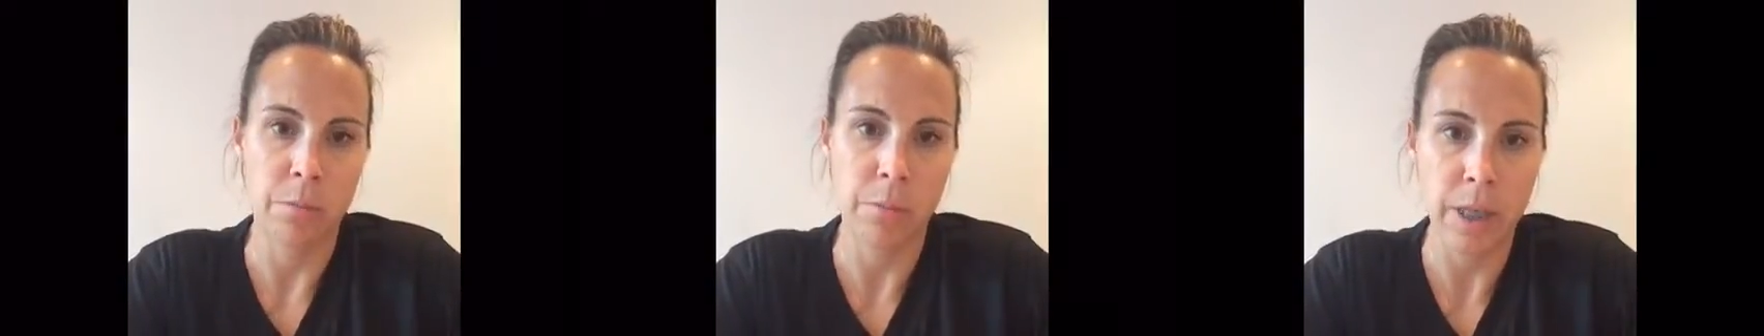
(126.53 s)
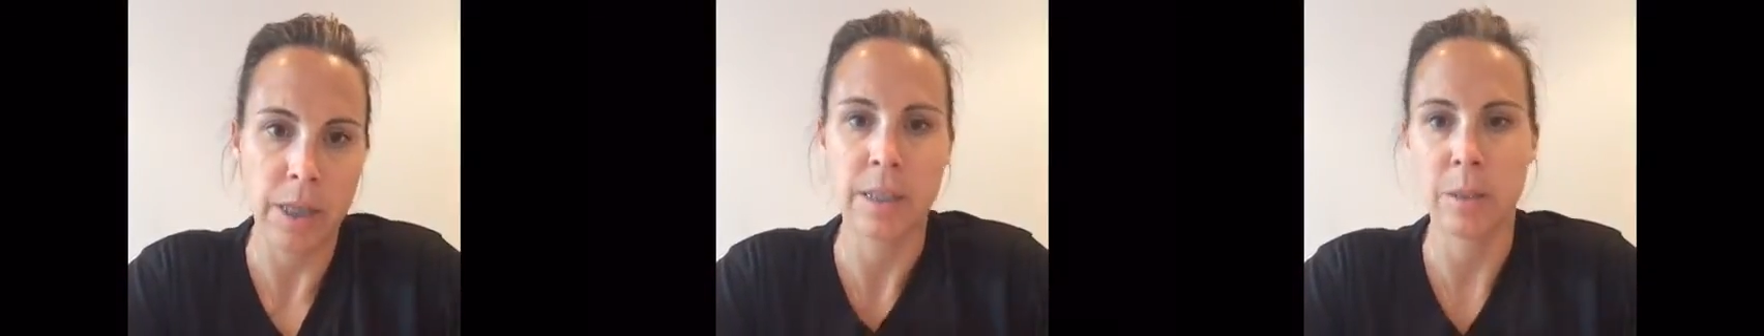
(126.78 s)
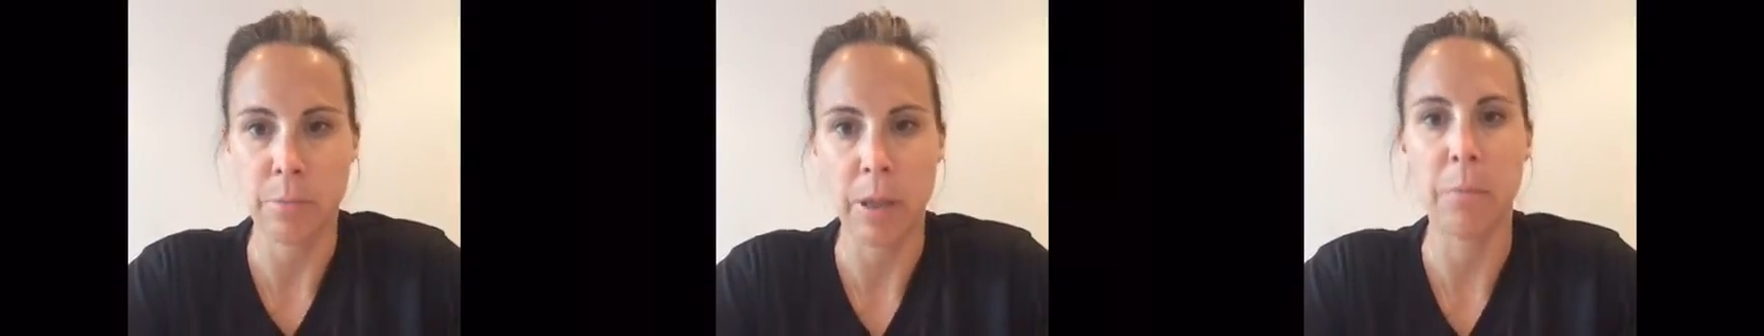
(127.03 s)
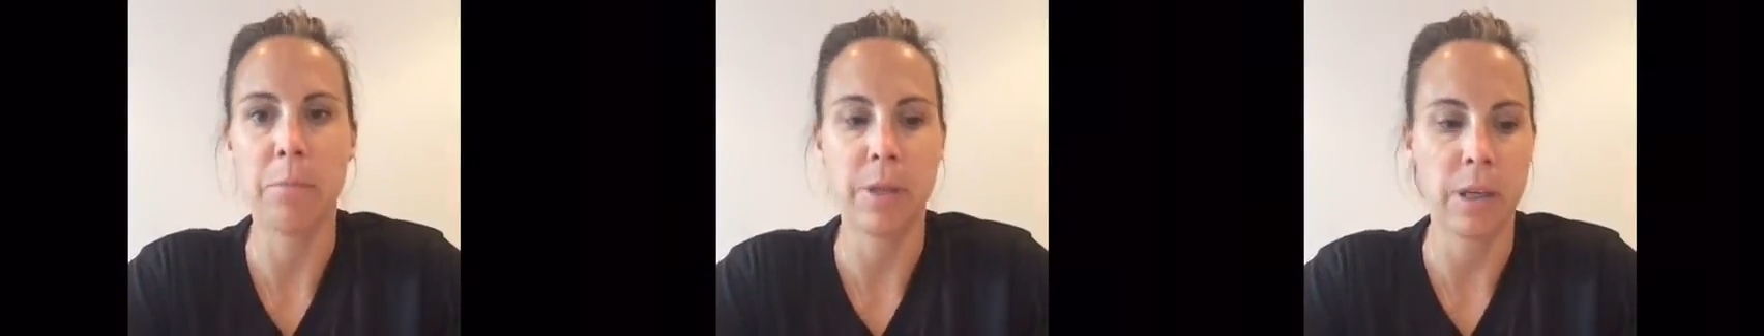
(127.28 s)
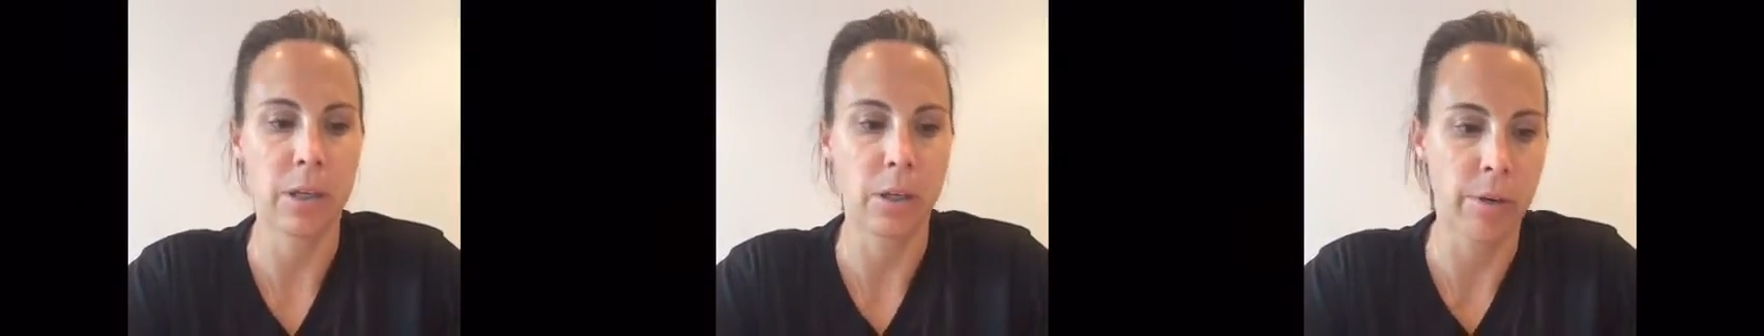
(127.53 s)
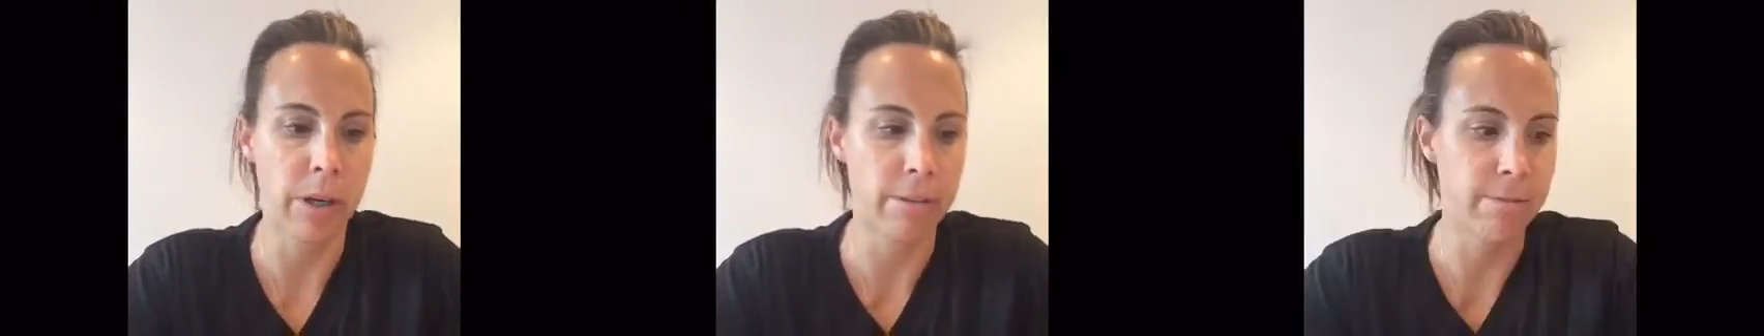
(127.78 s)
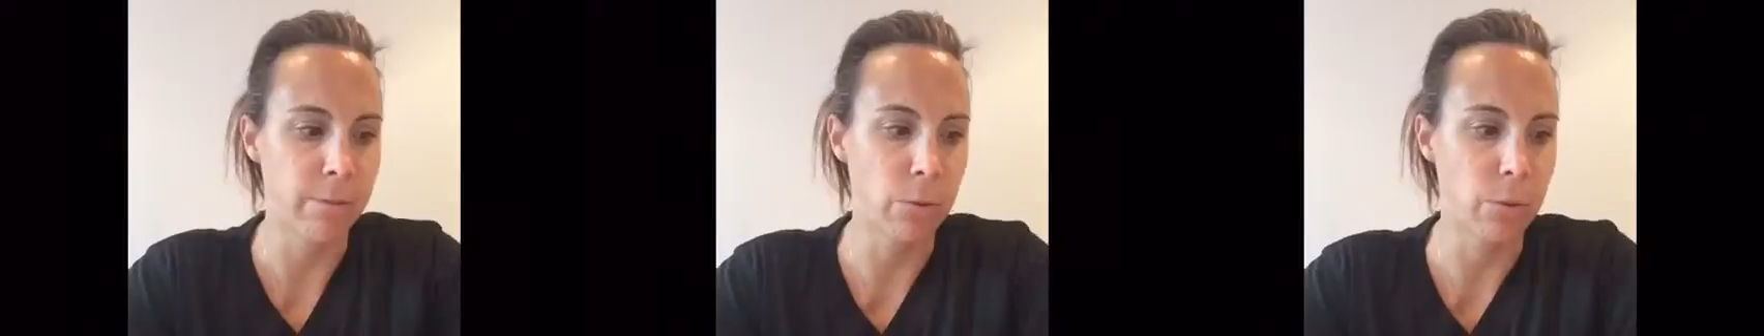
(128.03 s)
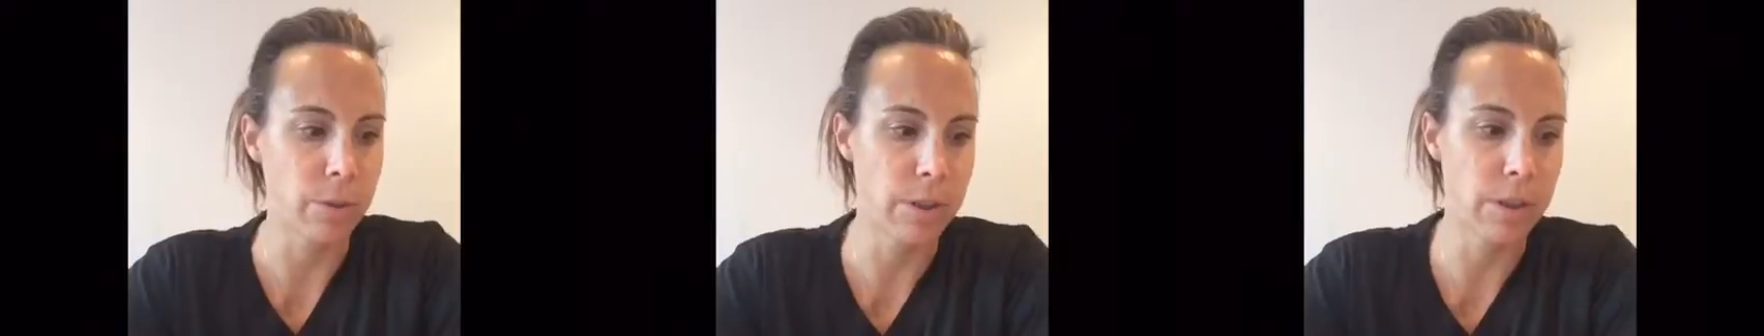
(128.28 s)
blood is pumping at a greater
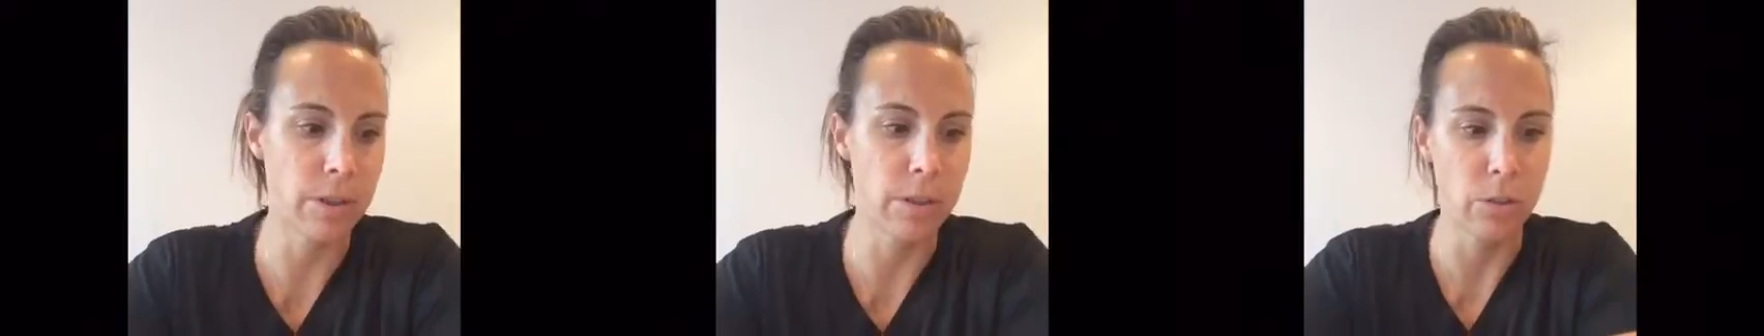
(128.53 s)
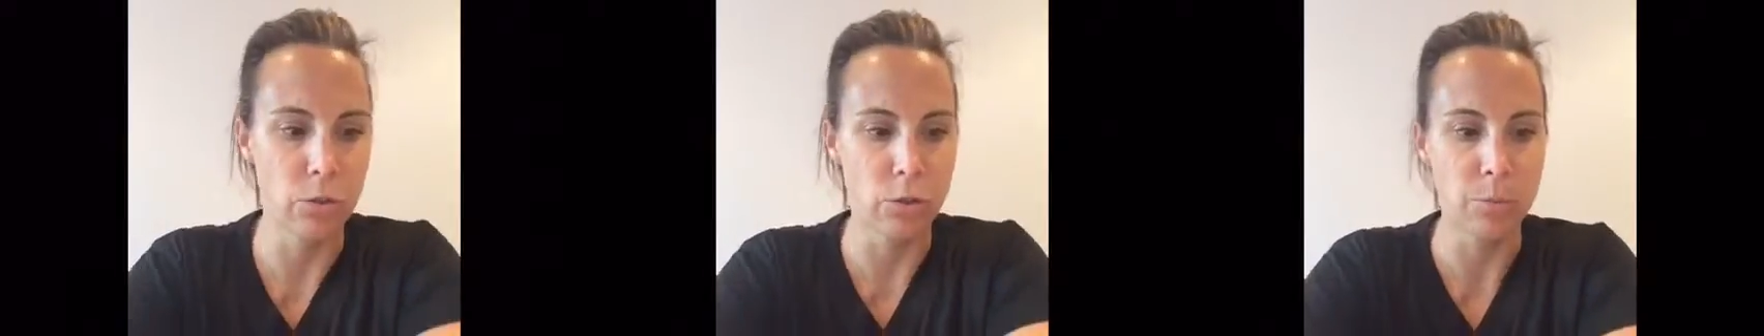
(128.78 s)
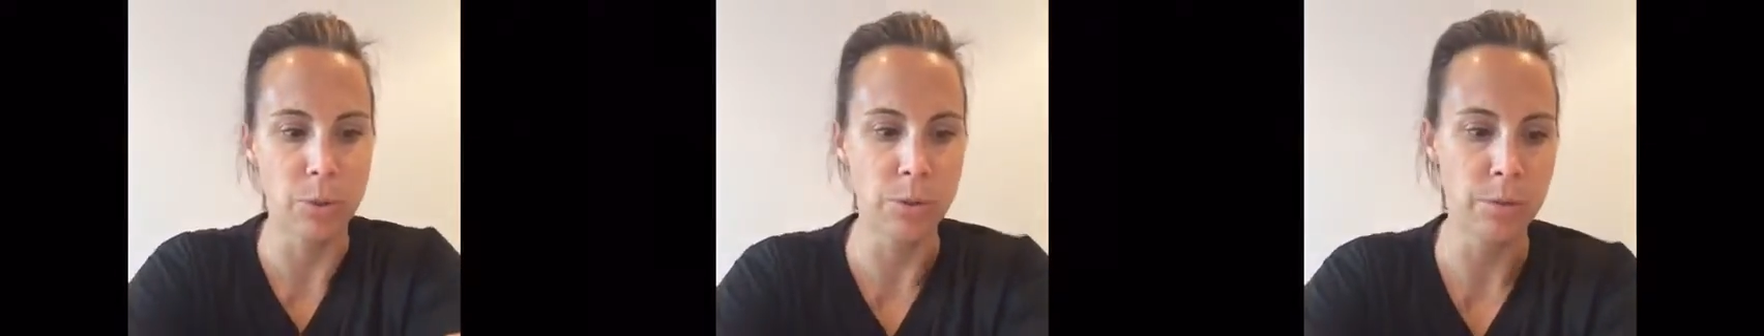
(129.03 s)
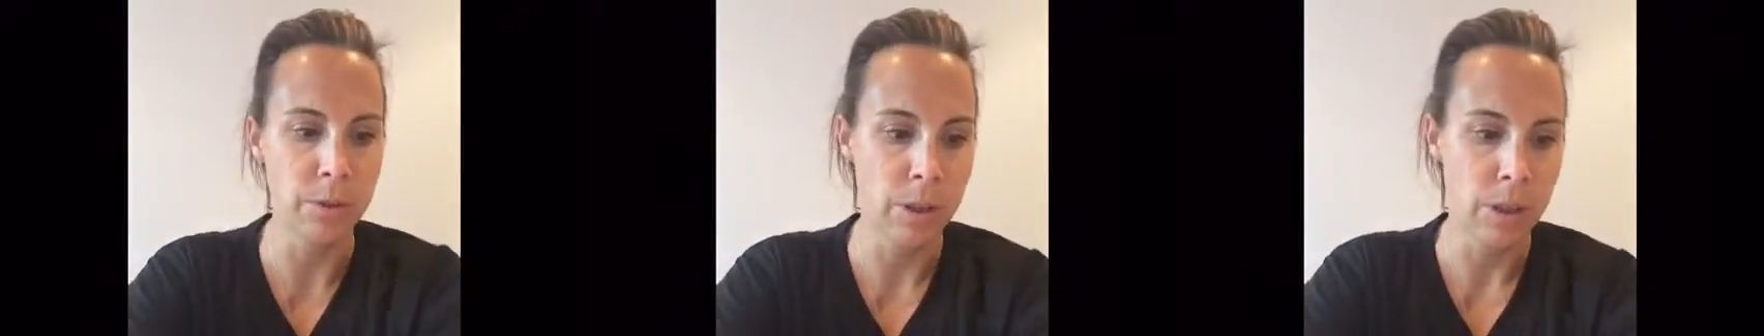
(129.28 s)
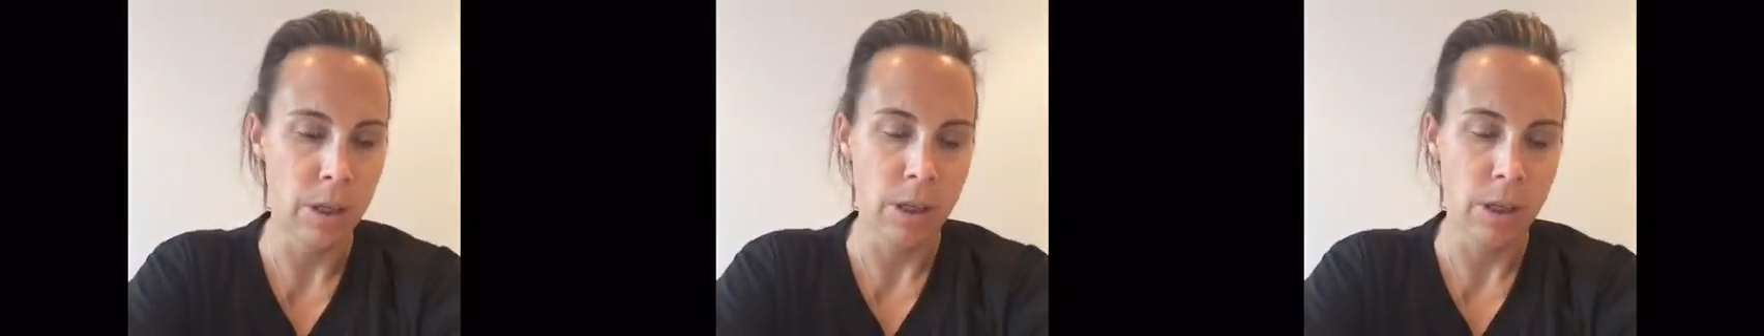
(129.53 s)
force than normal.